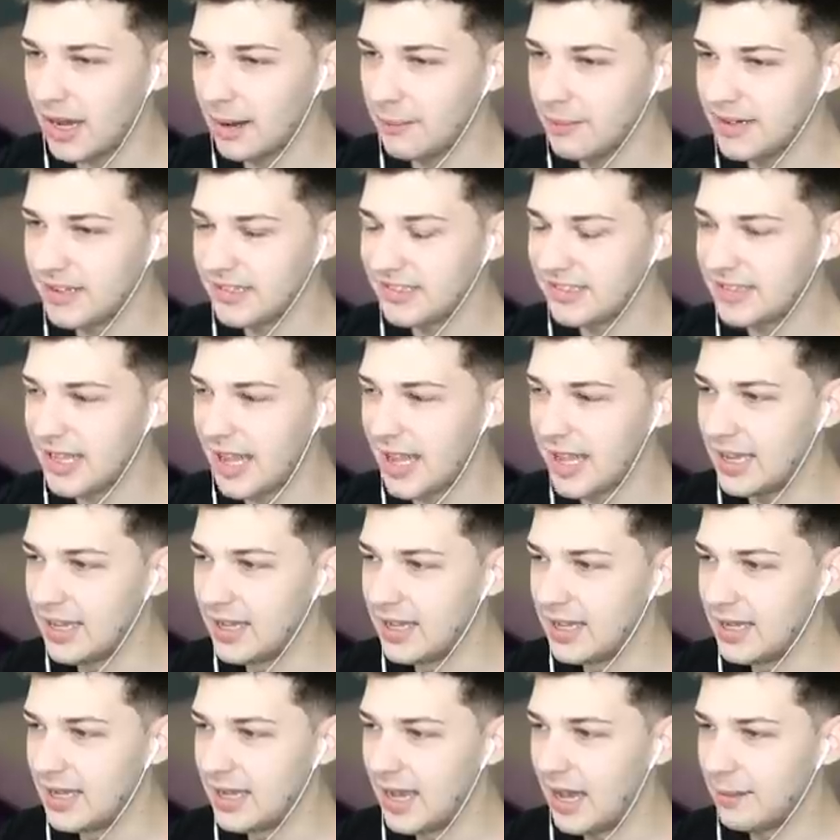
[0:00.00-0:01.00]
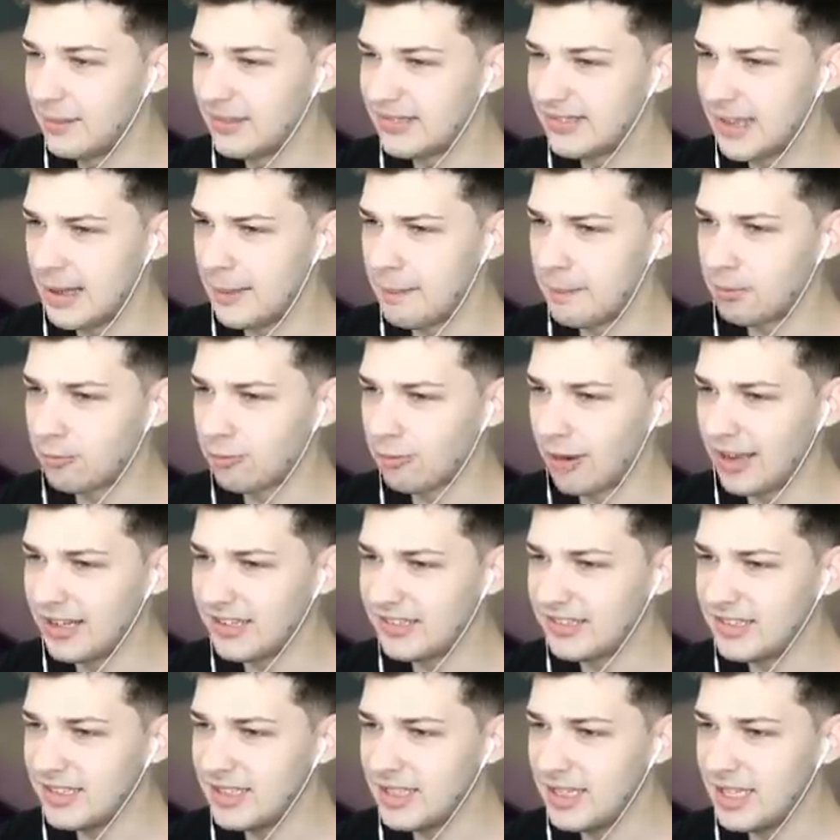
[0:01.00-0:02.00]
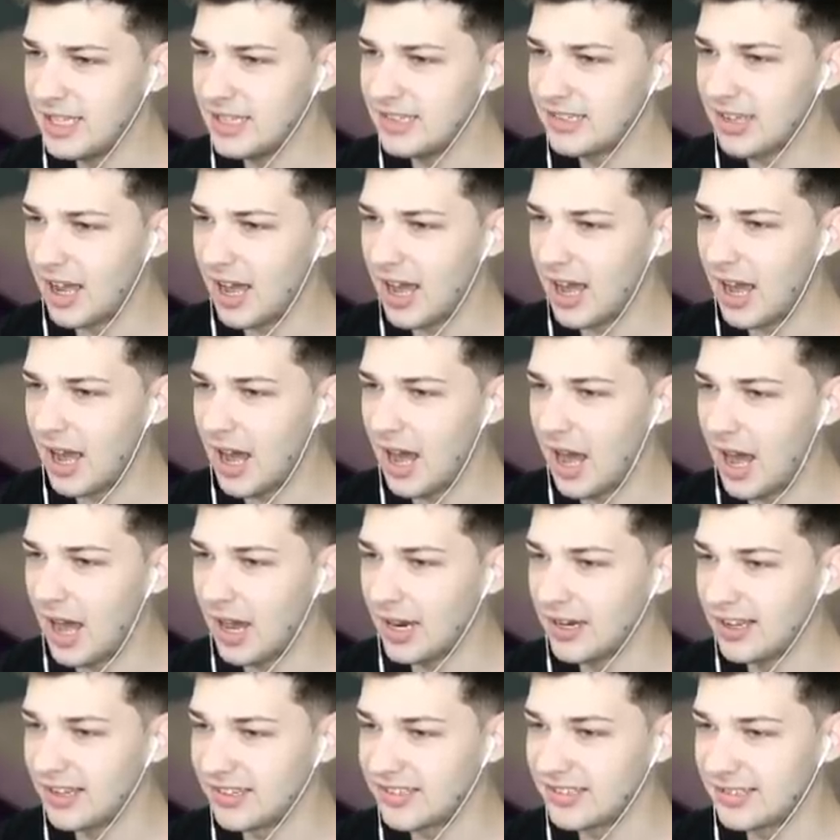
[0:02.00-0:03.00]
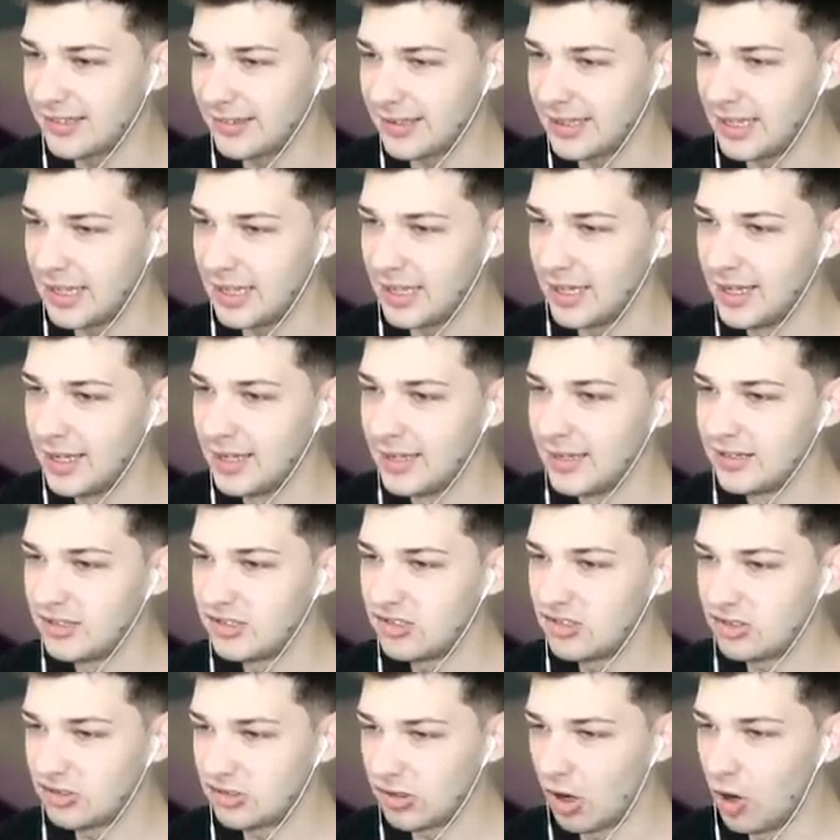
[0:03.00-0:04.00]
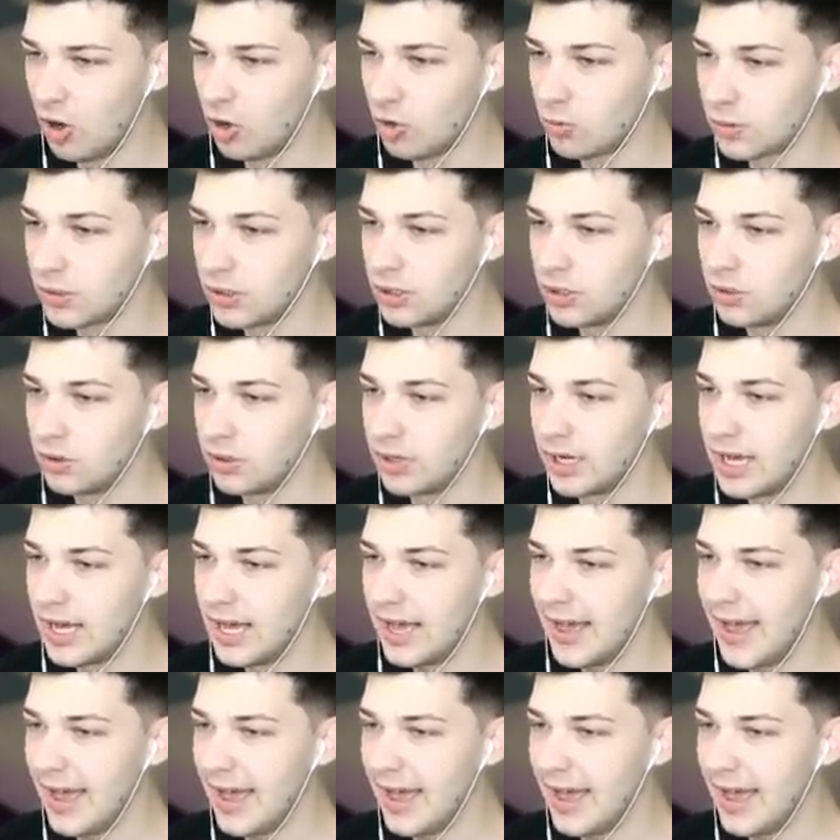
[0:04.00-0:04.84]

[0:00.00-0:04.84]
I'm gonna say, I'm gonna say Bryson is honestly so rude.